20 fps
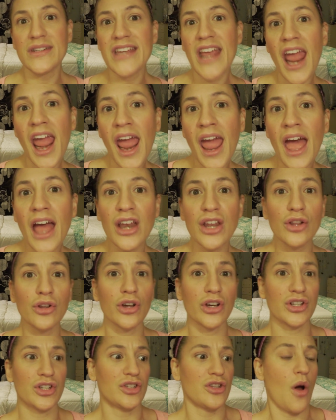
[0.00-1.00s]
tan, you
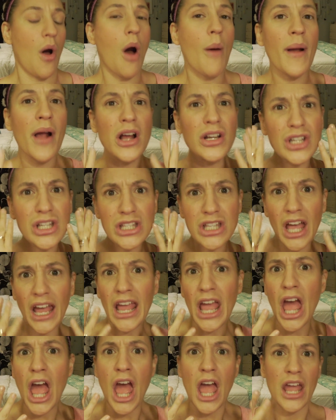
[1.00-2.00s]
look so, oh my gosh, it's like
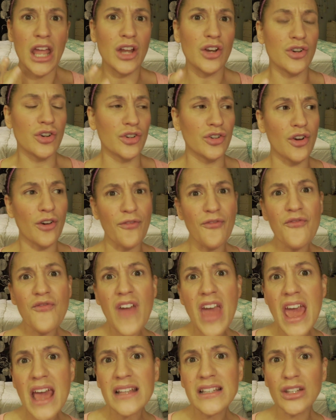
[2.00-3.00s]
your
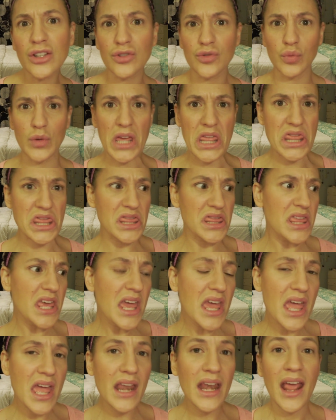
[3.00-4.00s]
face looks really
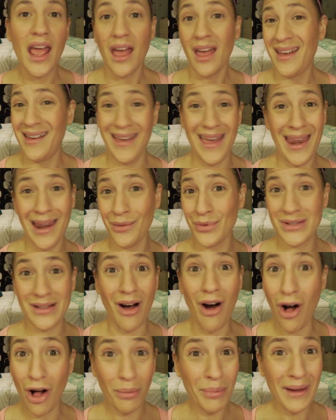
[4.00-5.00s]
thin. And it was
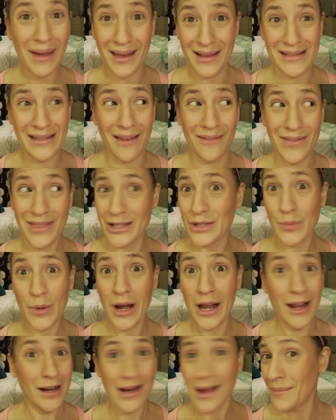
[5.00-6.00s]
all because of this
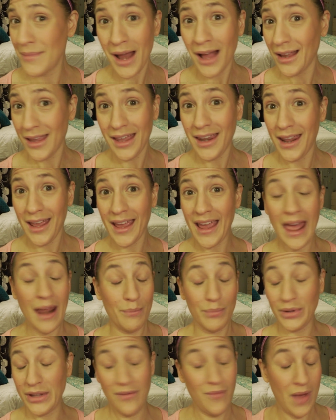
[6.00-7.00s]
product. I'm not kidding.
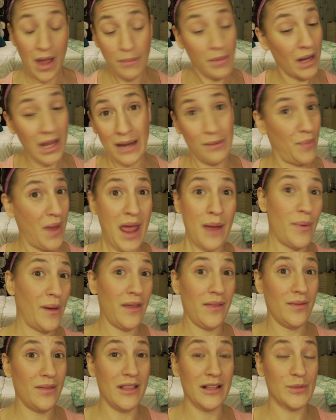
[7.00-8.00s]
And believe me, I'm not getting paid by
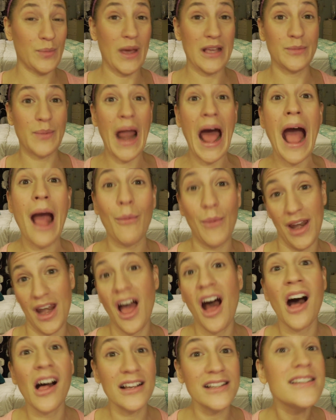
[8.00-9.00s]
this place, but I went and
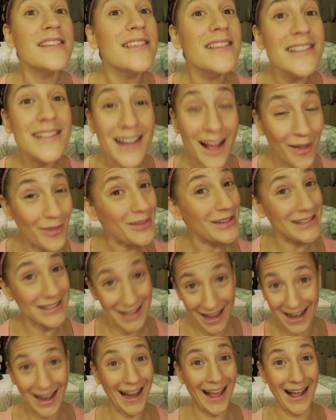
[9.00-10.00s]
hunted this down the
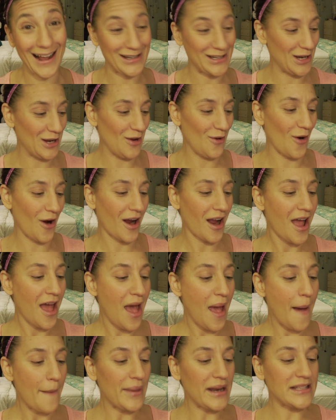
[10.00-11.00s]
second I got to New York.
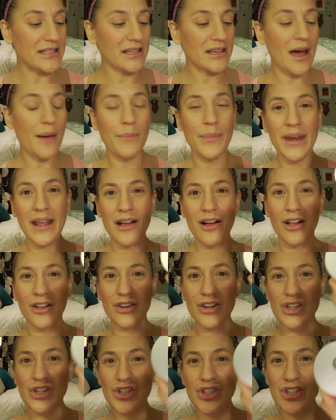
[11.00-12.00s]
But it's a company called
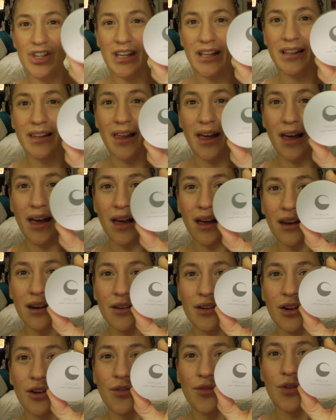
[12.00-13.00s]
Giella. I
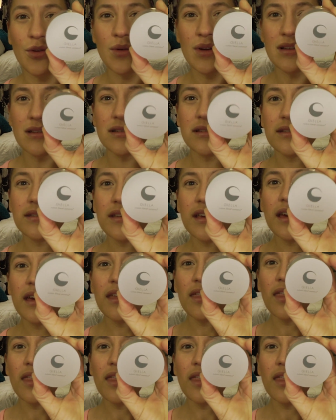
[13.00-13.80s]
don't know if you can see